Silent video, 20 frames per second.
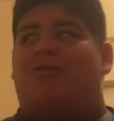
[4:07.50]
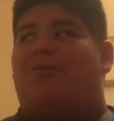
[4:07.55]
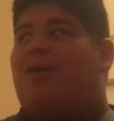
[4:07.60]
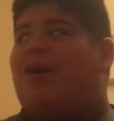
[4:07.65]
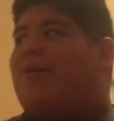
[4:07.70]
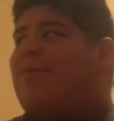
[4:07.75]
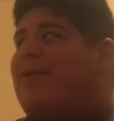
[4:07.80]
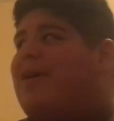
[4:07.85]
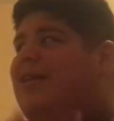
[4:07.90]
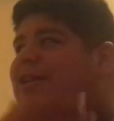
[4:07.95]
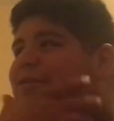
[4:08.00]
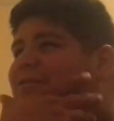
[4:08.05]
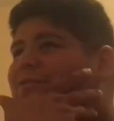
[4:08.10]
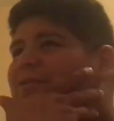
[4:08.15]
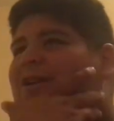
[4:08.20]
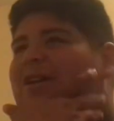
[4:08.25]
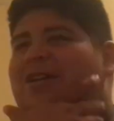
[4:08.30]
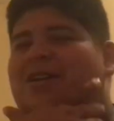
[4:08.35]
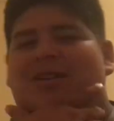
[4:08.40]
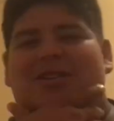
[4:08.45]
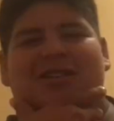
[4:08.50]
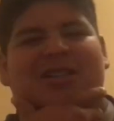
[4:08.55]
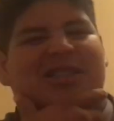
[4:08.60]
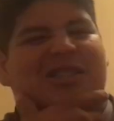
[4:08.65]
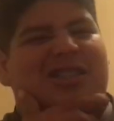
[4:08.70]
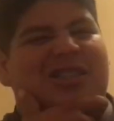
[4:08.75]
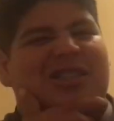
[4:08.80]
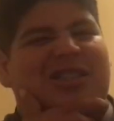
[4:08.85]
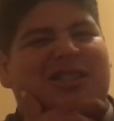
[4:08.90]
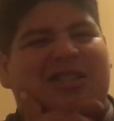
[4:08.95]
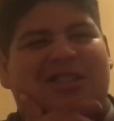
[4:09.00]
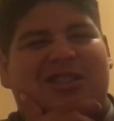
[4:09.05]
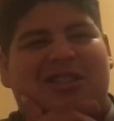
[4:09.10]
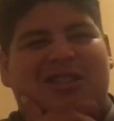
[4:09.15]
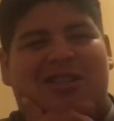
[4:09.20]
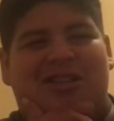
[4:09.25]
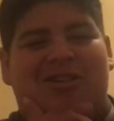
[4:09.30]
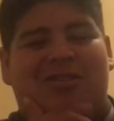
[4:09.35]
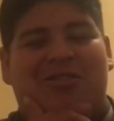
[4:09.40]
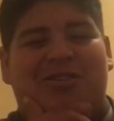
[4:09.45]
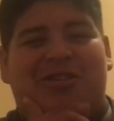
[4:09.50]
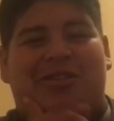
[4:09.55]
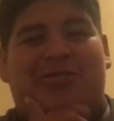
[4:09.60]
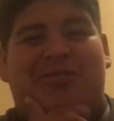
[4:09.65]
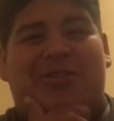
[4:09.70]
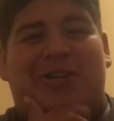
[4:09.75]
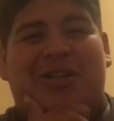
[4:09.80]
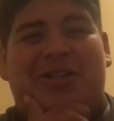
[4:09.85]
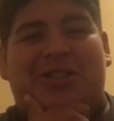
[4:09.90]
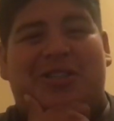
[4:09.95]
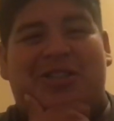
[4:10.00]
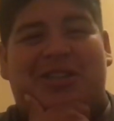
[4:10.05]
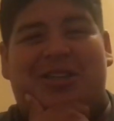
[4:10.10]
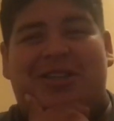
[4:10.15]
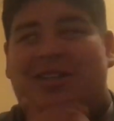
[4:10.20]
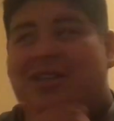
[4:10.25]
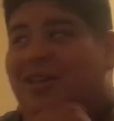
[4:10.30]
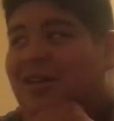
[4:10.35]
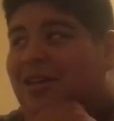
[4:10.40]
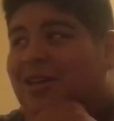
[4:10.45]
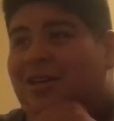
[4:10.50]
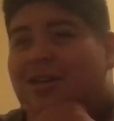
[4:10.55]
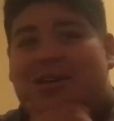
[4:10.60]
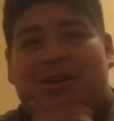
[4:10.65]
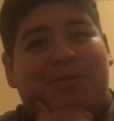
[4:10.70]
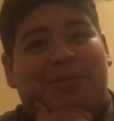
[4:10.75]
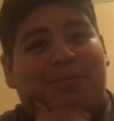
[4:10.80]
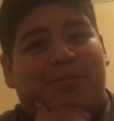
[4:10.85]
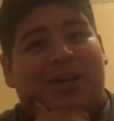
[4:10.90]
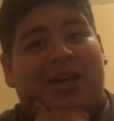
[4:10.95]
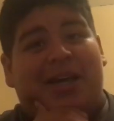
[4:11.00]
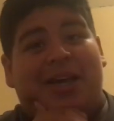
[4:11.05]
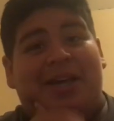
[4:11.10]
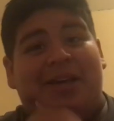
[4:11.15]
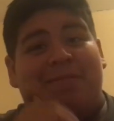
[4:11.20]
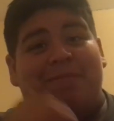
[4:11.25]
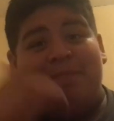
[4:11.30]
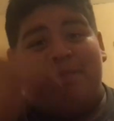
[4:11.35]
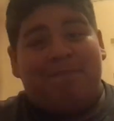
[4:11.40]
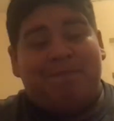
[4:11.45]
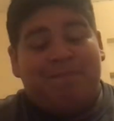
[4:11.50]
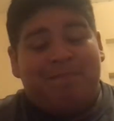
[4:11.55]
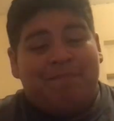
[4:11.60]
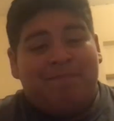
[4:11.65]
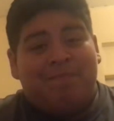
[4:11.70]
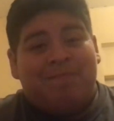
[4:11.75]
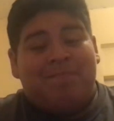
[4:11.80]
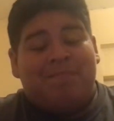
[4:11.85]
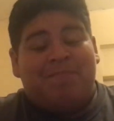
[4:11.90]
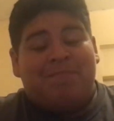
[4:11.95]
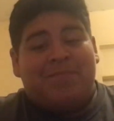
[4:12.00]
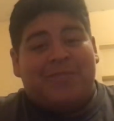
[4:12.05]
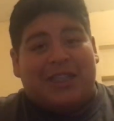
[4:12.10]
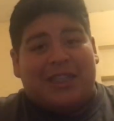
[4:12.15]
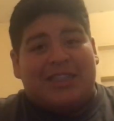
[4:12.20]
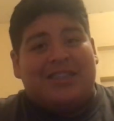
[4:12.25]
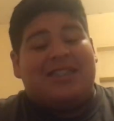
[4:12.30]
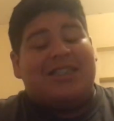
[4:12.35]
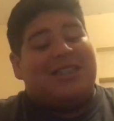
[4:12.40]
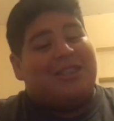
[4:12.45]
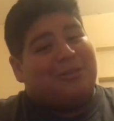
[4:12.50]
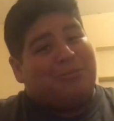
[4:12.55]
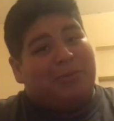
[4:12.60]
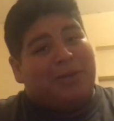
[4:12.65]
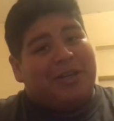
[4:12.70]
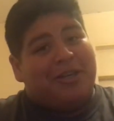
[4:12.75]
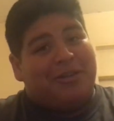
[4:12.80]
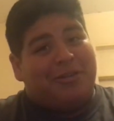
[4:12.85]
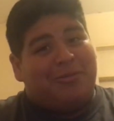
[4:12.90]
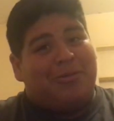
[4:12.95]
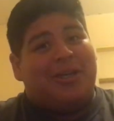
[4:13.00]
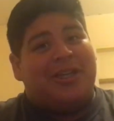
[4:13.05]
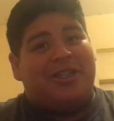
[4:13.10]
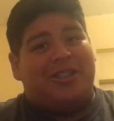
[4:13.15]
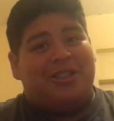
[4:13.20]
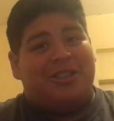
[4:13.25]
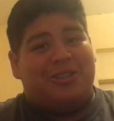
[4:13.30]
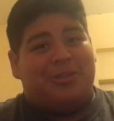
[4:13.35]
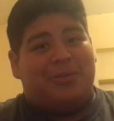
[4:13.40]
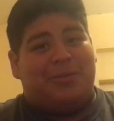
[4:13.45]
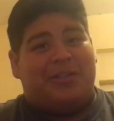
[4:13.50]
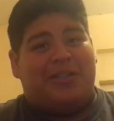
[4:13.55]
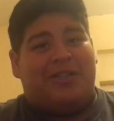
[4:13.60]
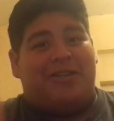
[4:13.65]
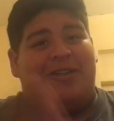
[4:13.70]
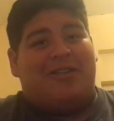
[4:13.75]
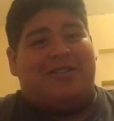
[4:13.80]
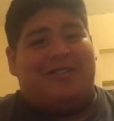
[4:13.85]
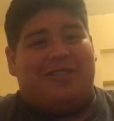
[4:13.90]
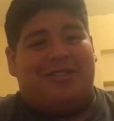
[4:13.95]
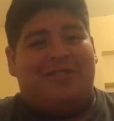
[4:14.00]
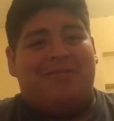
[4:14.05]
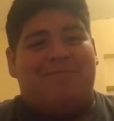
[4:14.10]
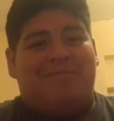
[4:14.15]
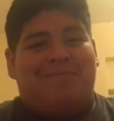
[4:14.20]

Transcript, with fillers: why am I defending her? This is such a loaded question. But hey, this is Weird Questions with Garza.